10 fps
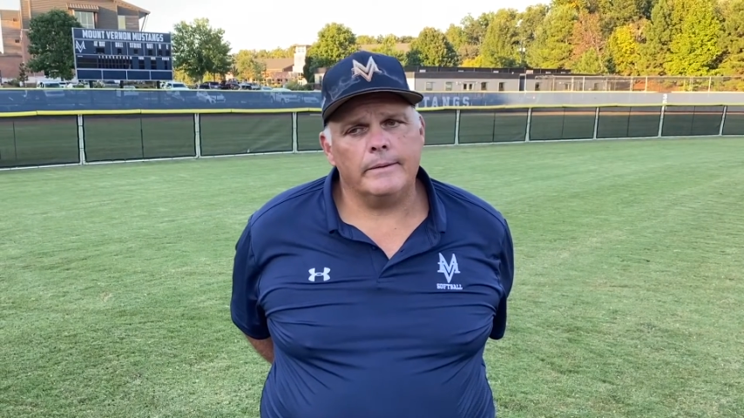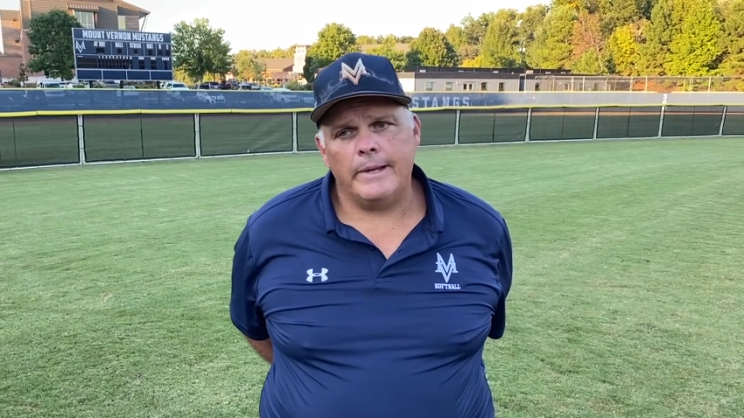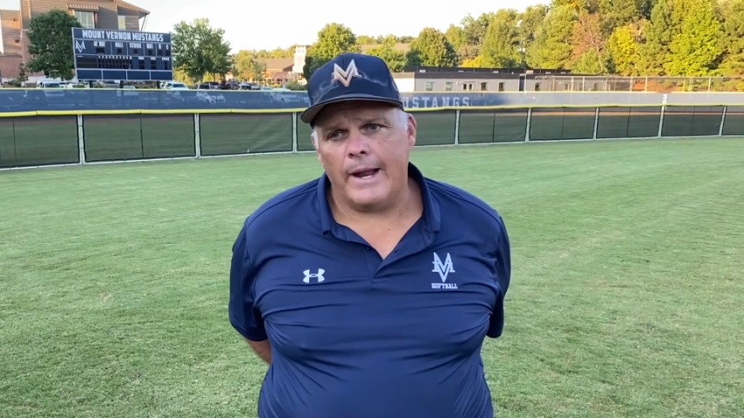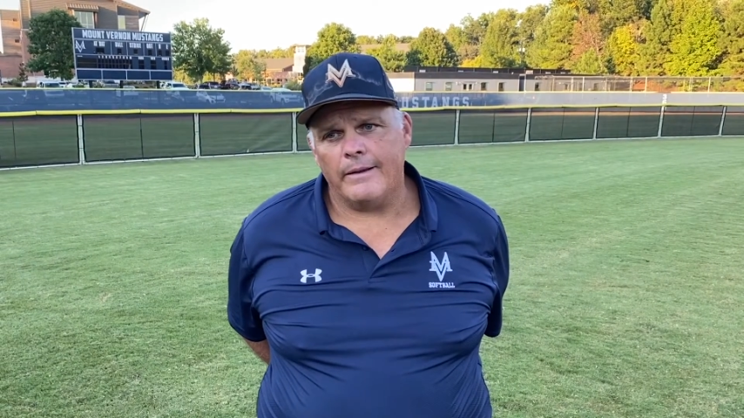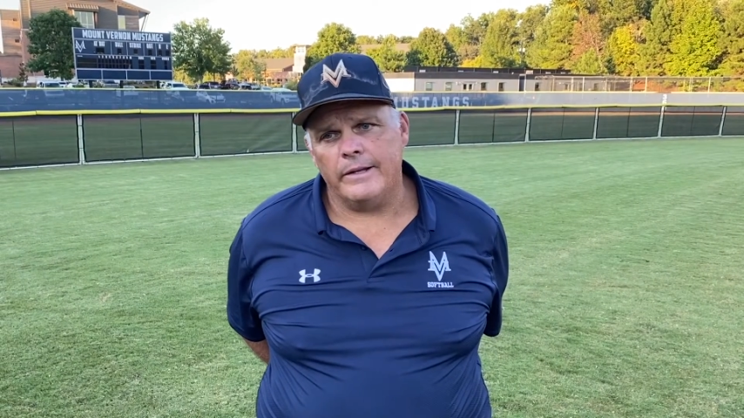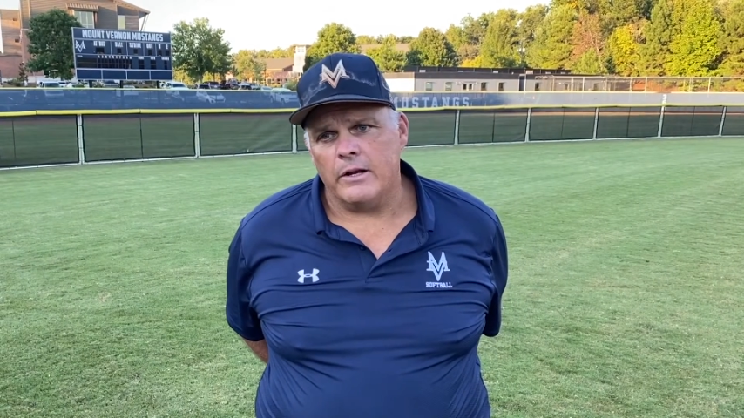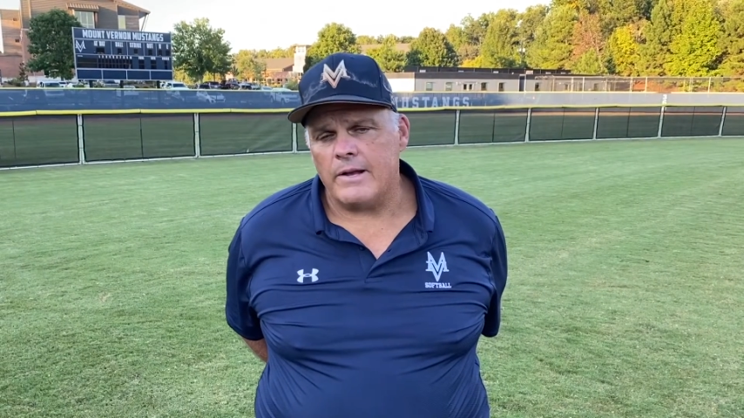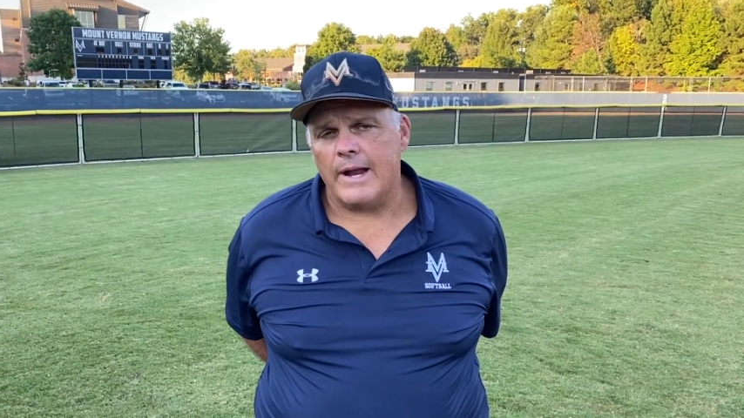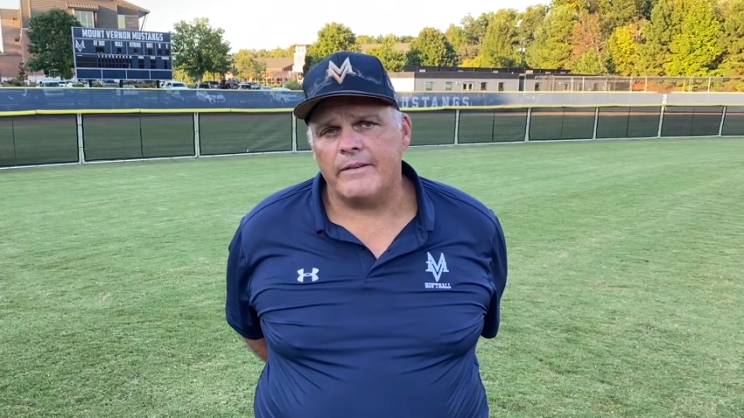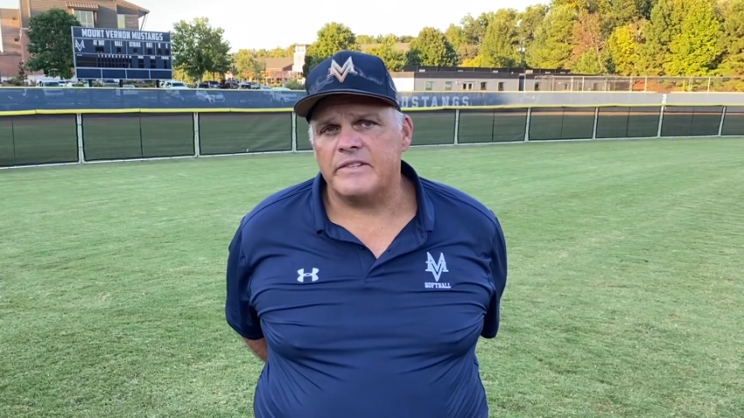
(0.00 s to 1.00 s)
kind
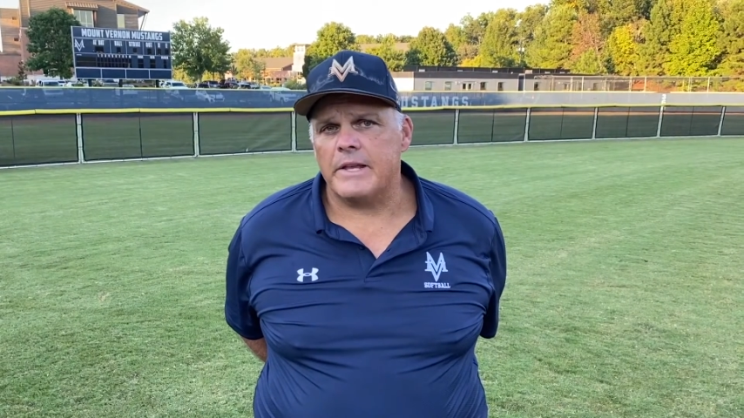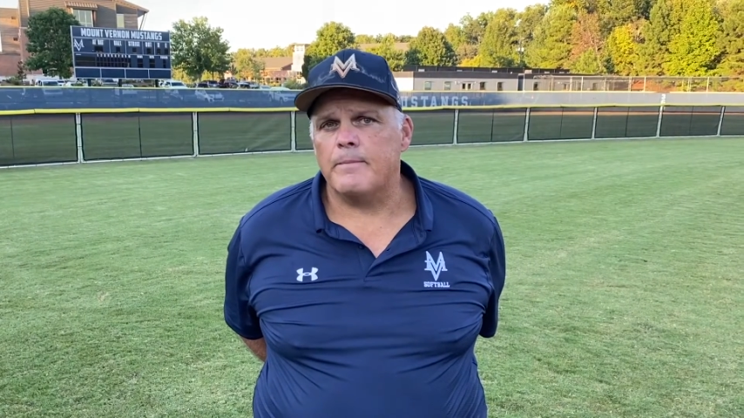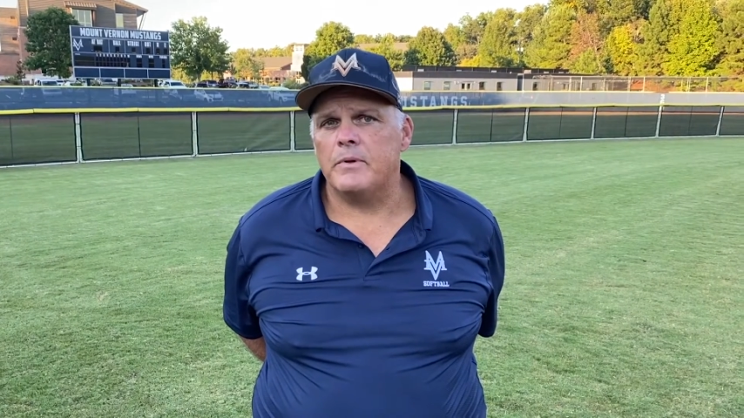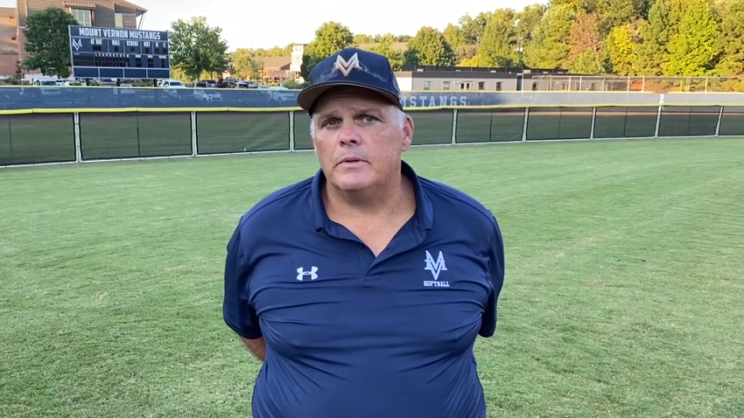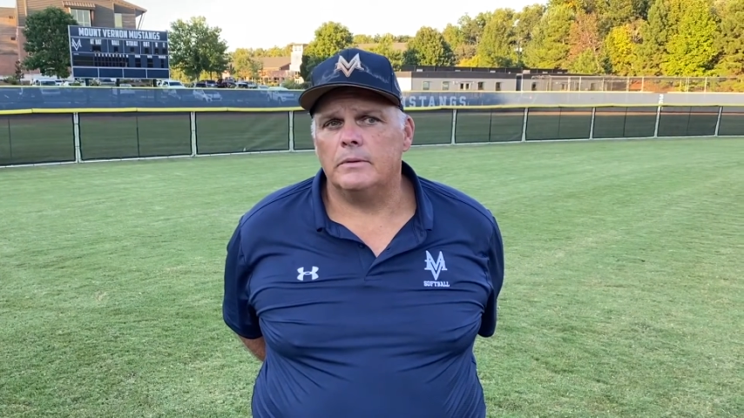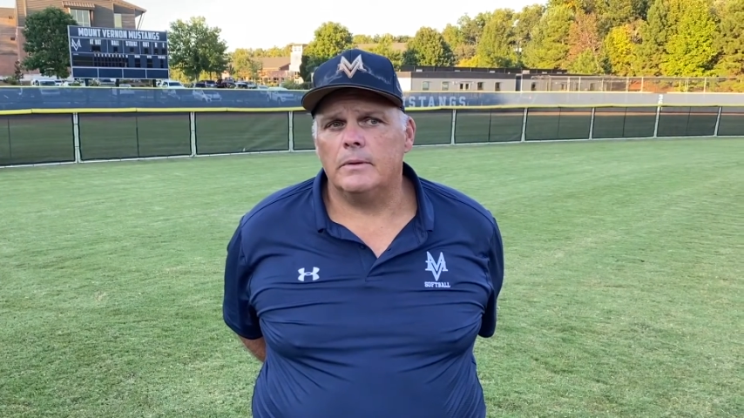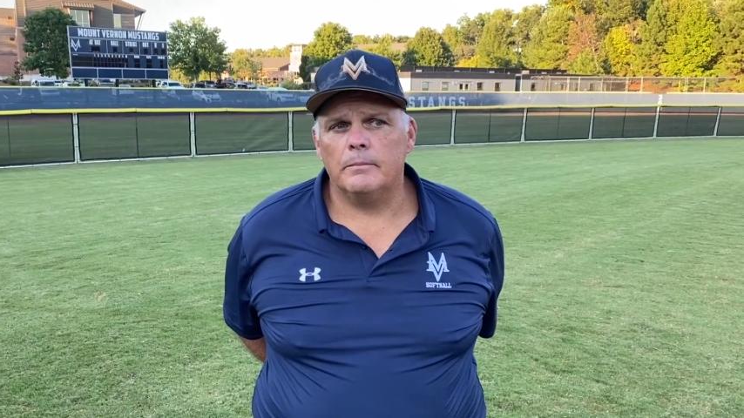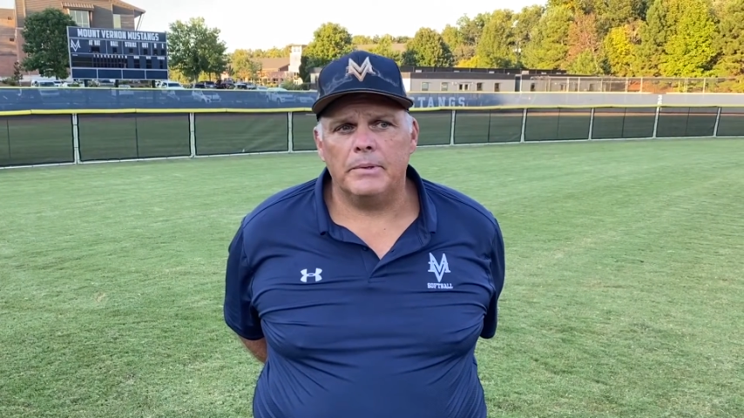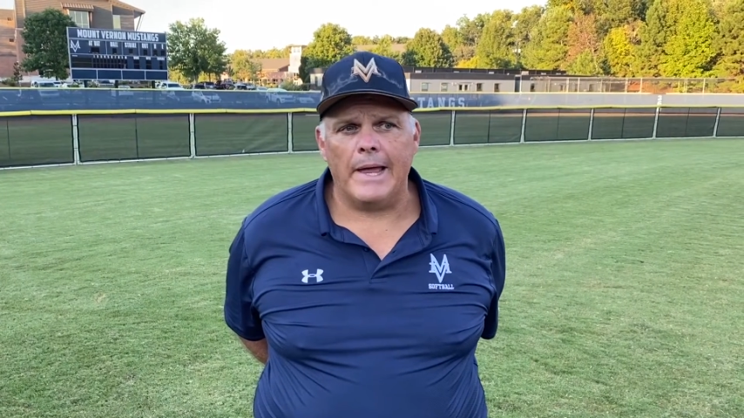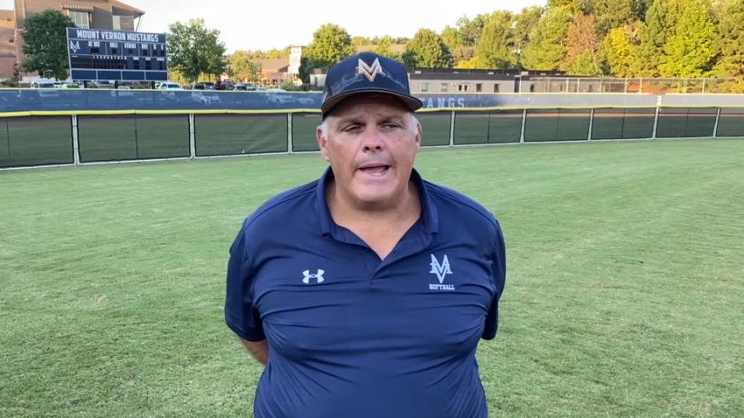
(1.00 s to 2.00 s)
of a simple
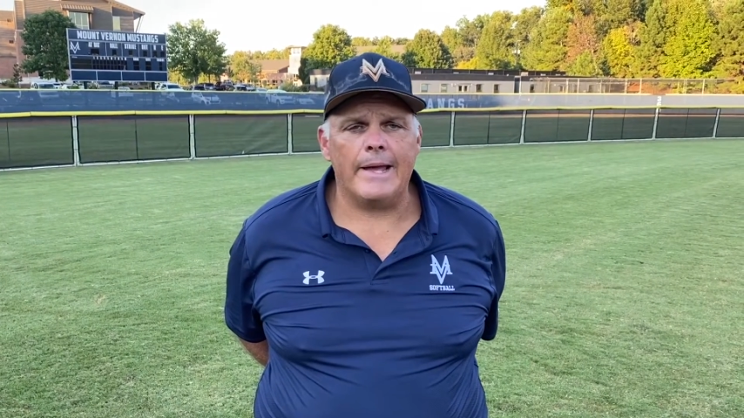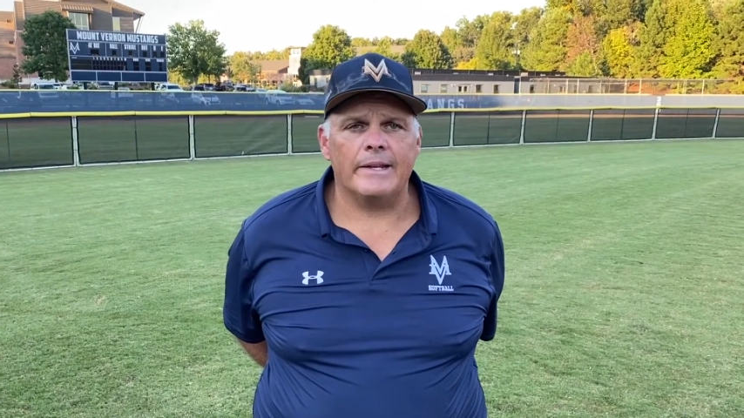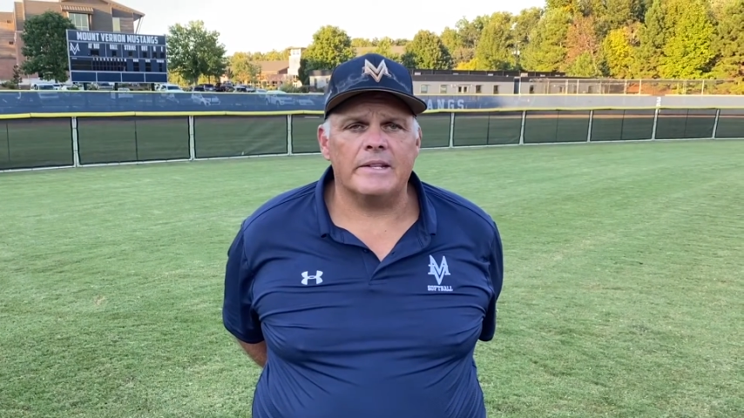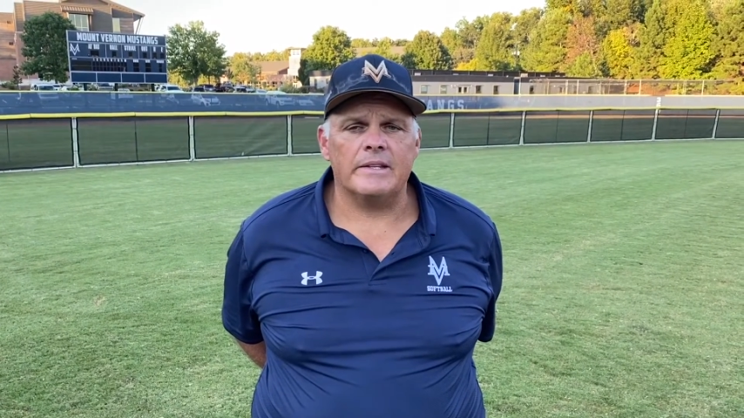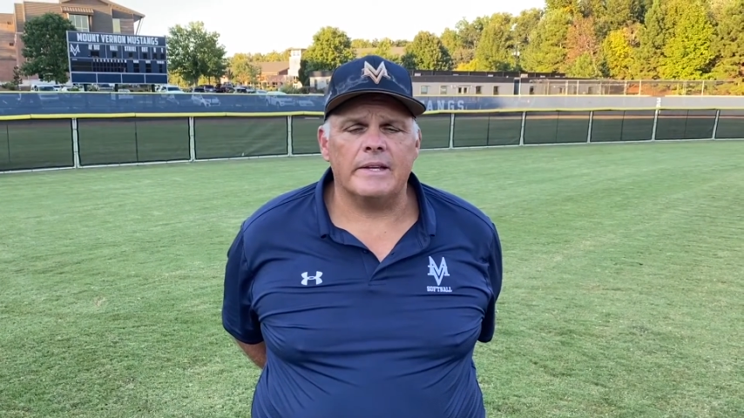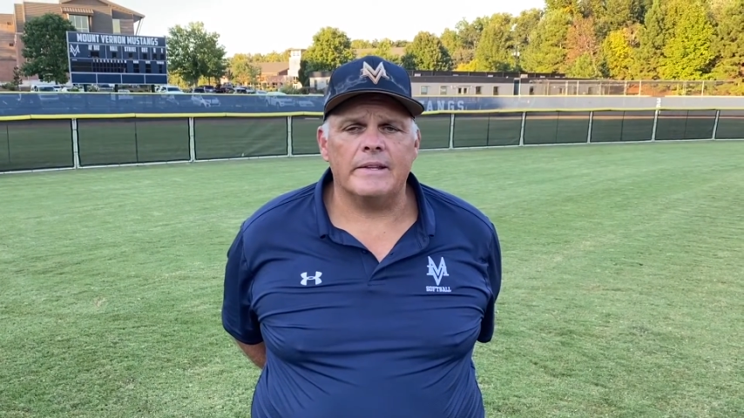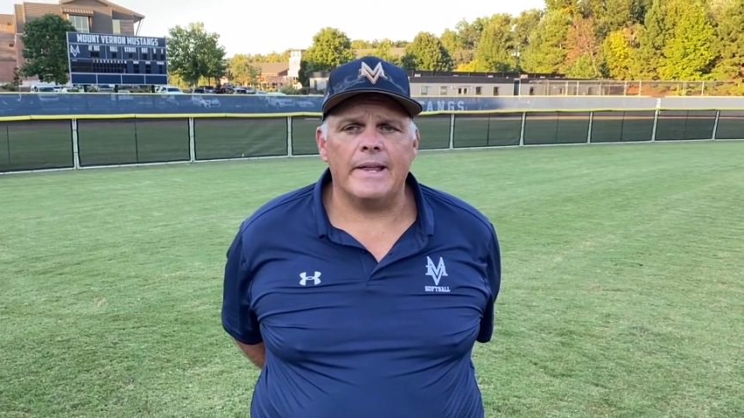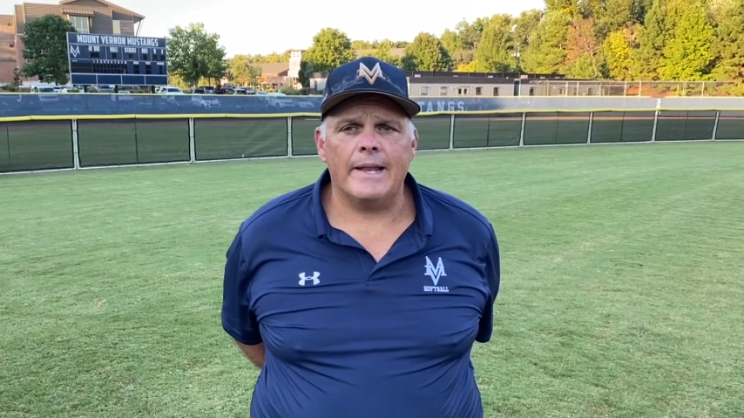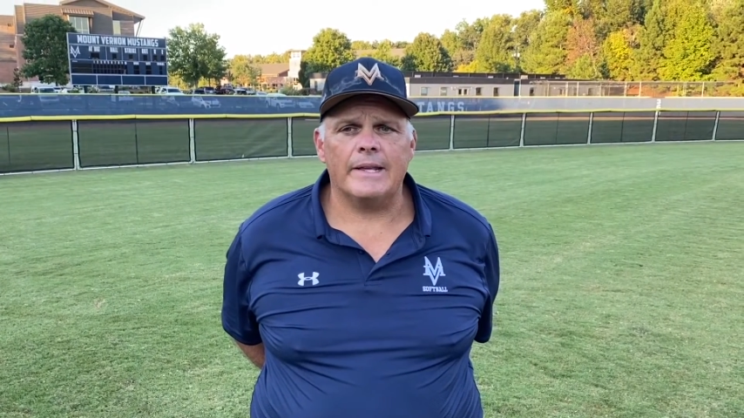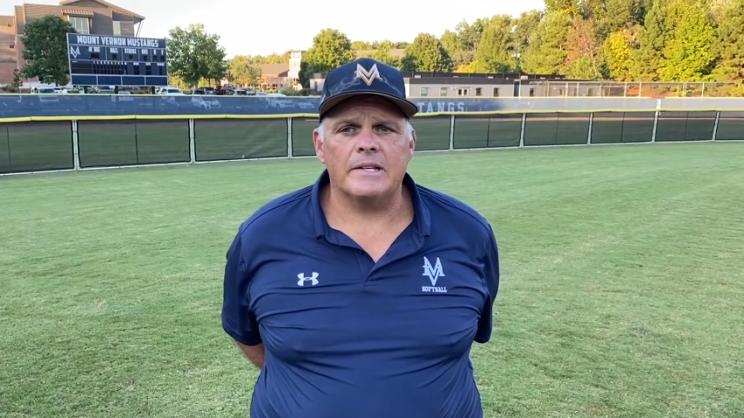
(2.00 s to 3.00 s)
plan, and
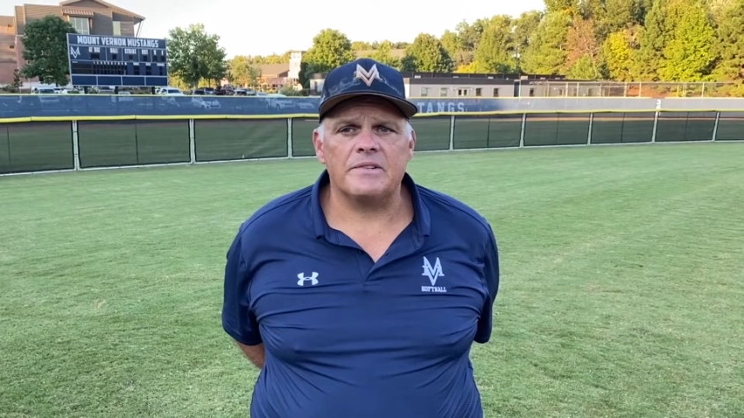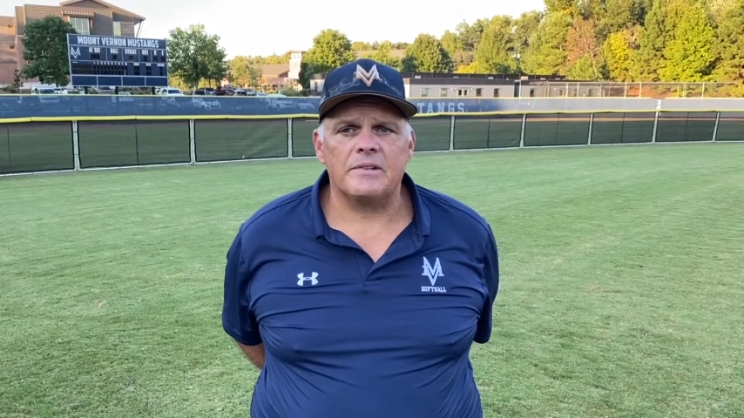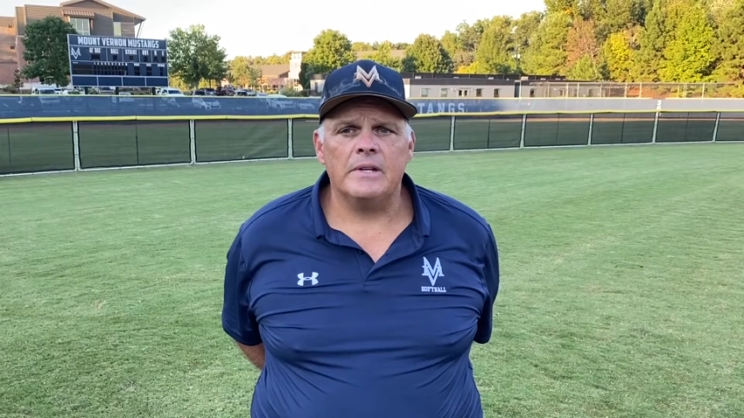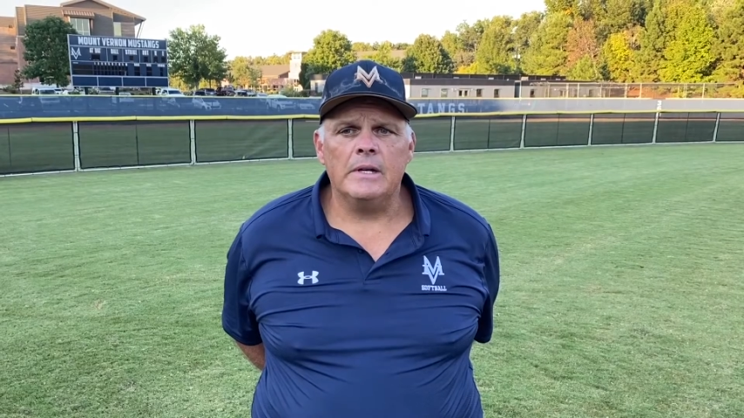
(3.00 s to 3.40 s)
that is,